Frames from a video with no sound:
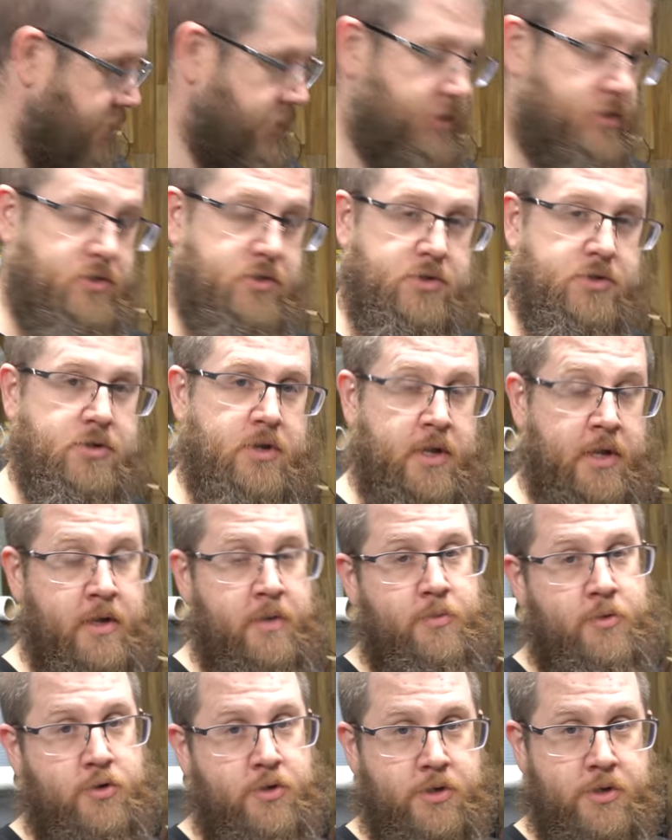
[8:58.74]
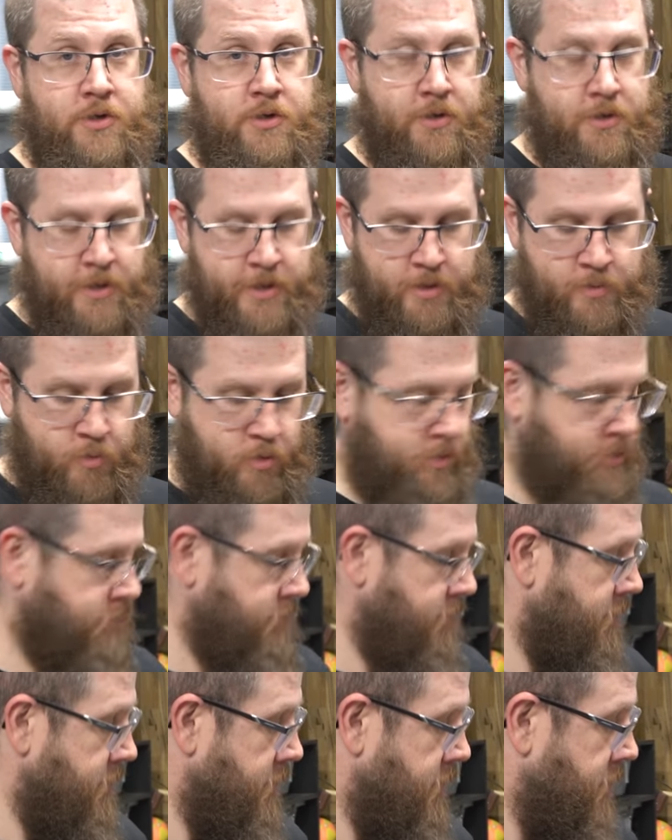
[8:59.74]
Because you could end up cooking your animal.
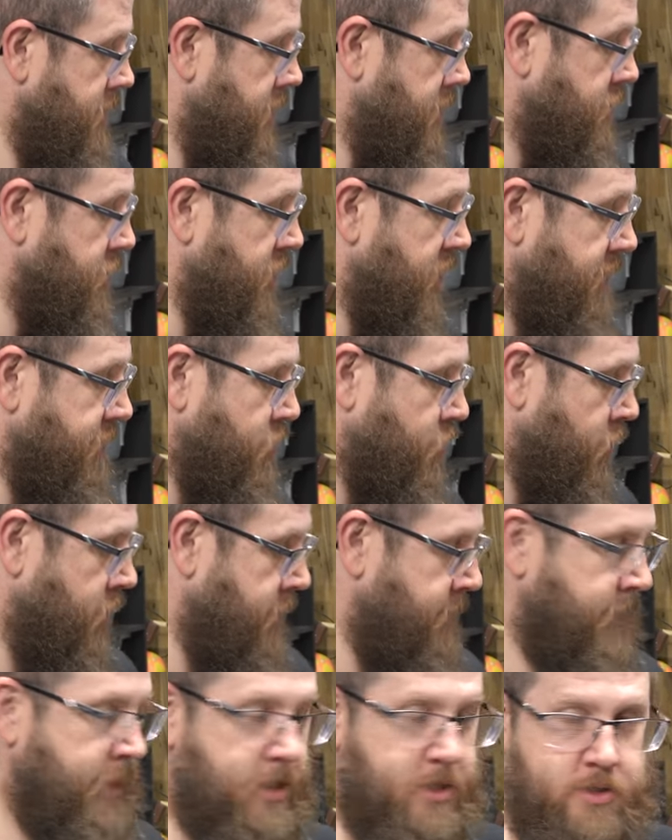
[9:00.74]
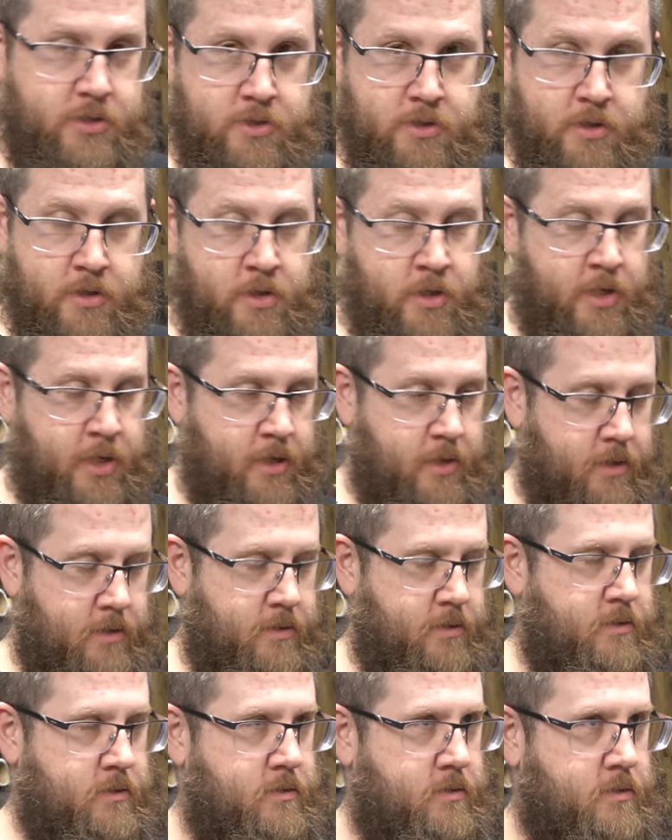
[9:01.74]
You never want to make sure, you
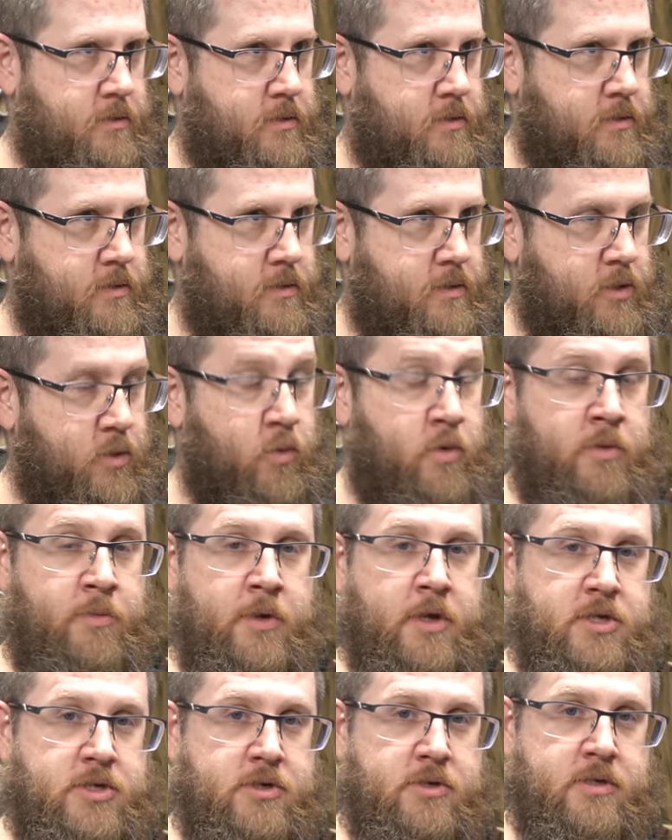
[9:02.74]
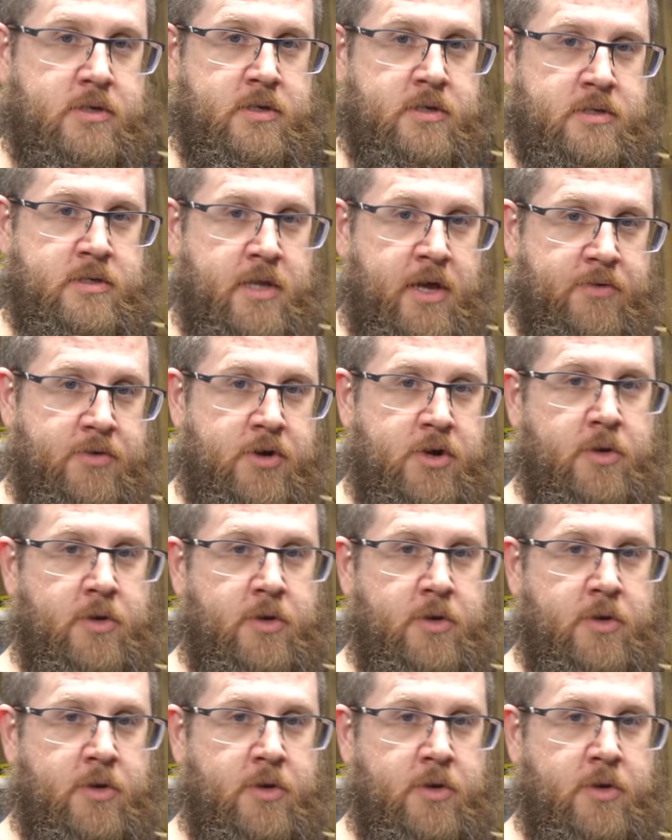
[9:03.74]
want to make sure these never